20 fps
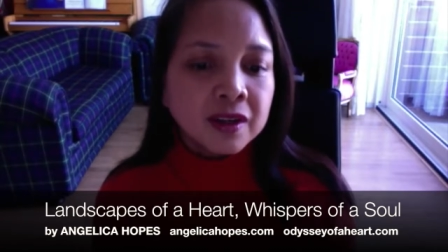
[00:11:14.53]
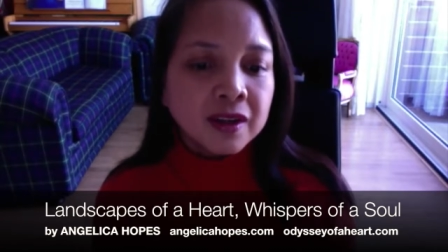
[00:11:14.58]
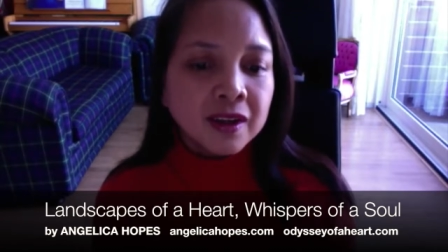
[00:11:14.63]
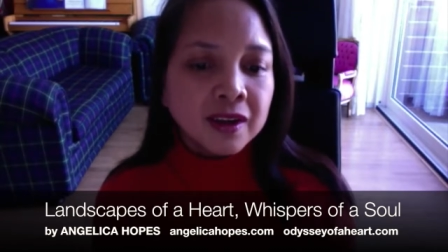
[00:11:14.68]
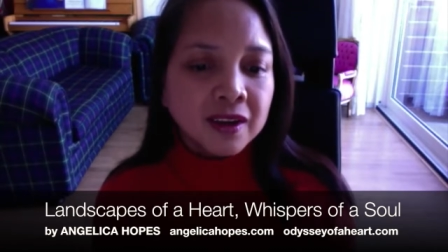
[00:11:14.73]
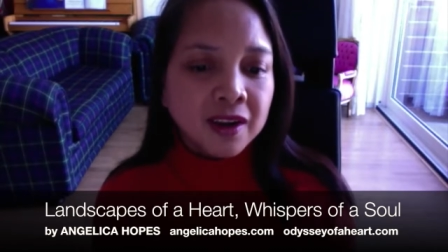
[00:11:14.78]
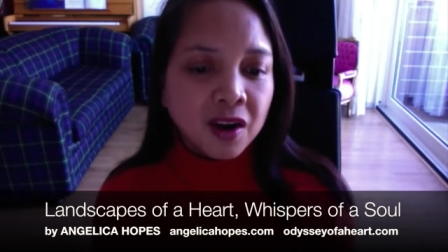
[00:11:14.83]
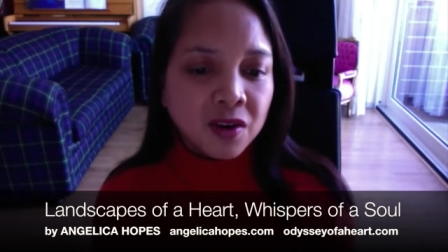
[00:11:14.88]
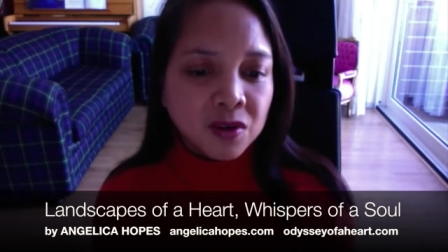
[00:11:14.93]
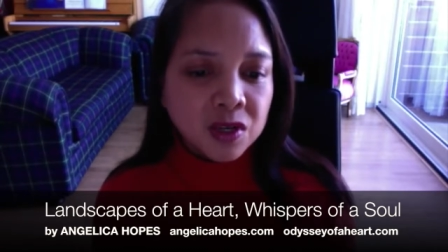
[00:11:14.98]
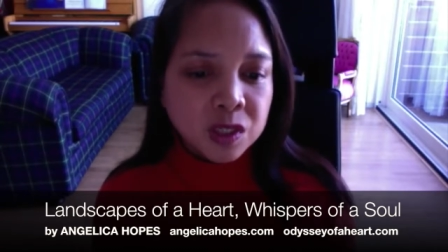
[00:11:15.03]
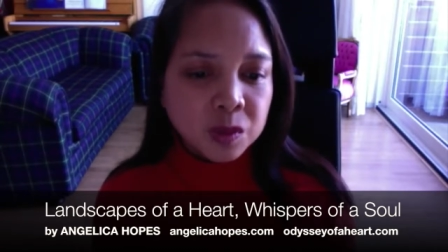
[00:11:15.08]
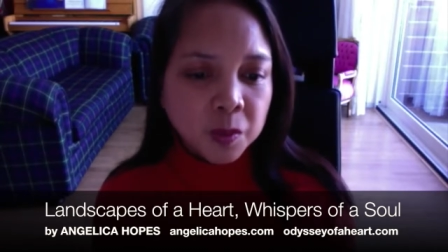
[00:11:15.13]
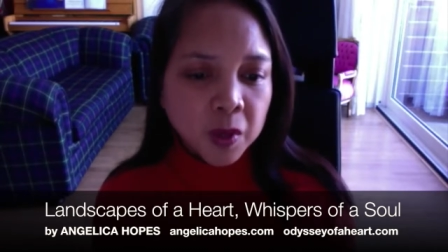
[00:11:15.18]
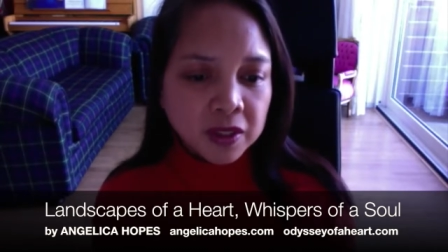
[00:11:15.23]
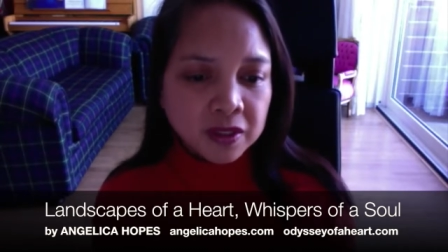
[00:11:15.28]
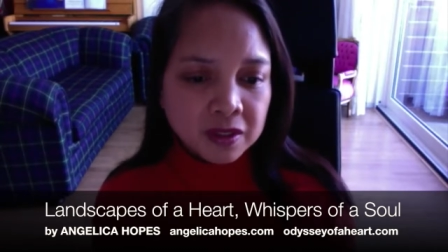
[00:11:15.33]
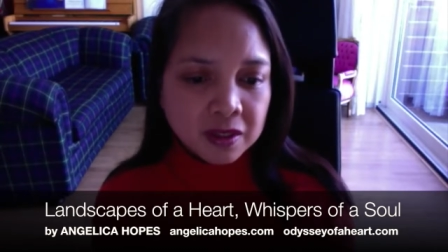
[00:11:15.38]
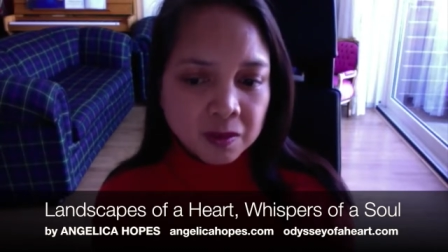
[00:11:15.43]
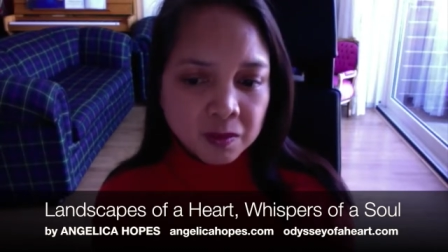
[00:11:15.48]
Lara
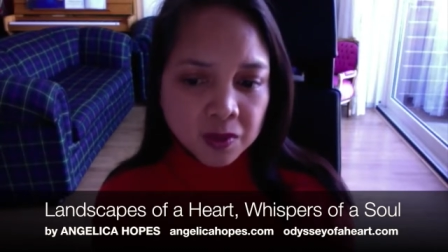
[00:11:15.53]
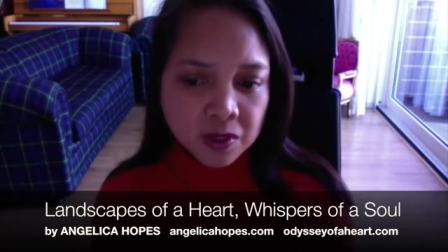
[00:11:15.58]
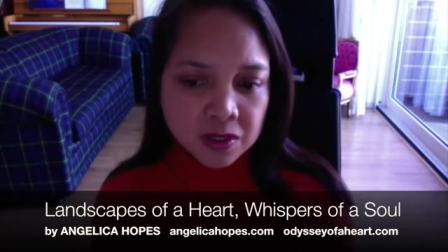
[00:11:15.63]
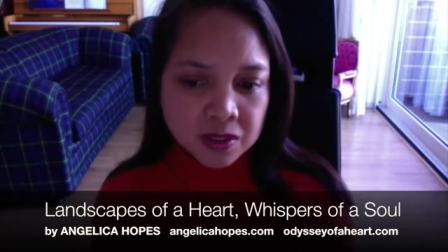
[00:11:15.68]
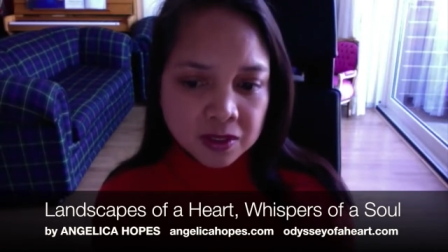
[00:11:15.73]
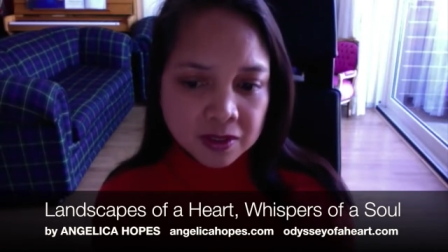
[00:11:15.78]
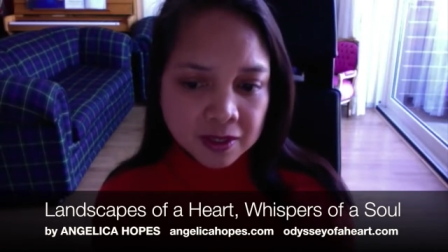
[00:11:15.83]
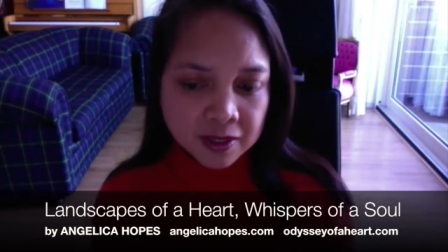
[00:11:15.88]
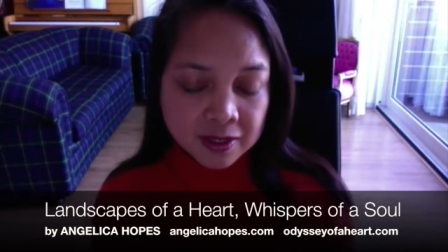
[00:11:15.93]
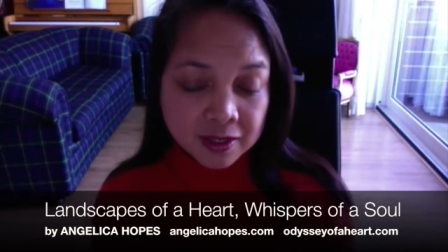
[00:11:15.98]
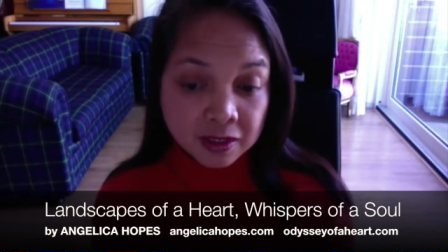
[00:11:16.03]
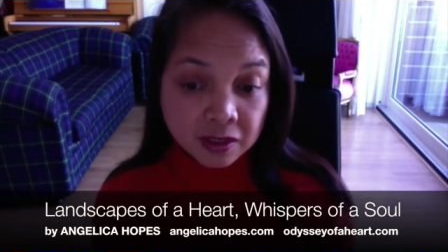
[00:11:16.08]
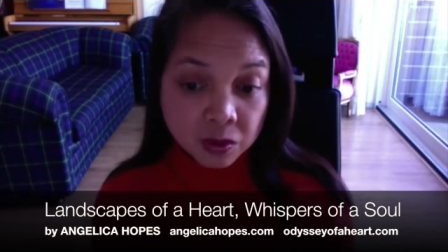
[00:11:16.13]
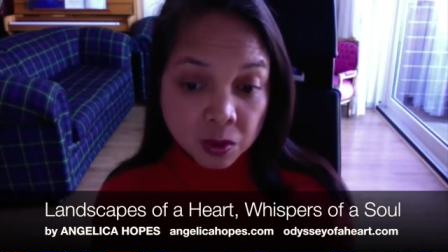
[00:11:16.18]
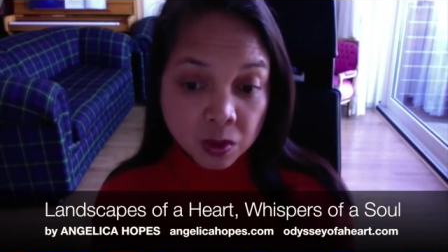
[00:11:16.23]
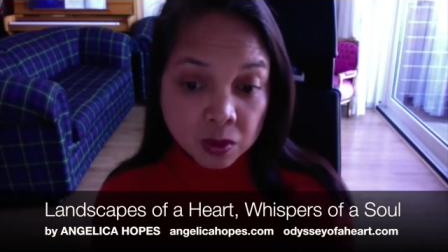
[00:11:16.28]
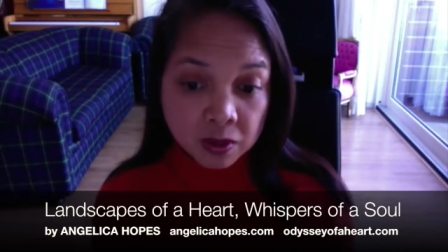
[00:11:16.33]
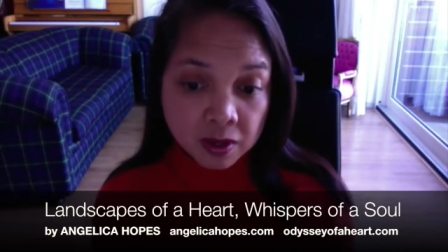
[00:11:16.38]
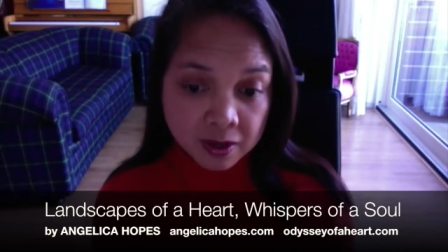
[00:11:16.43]
spotted immediately the tall,